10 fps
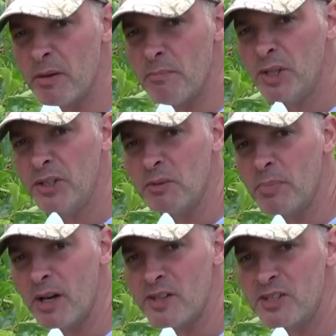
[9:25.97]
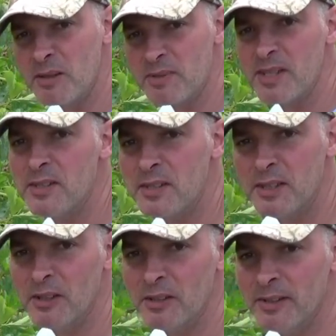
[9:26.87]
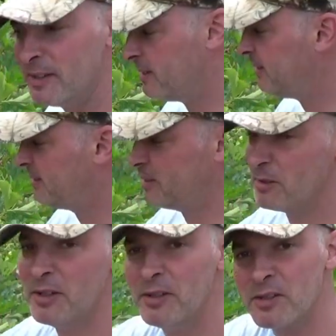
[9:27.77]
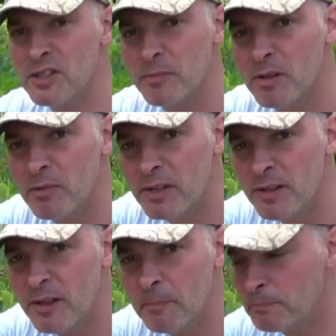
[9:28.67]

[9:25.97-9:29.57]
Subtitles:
a million parsnip seeds in here. Right, there's some of them right there.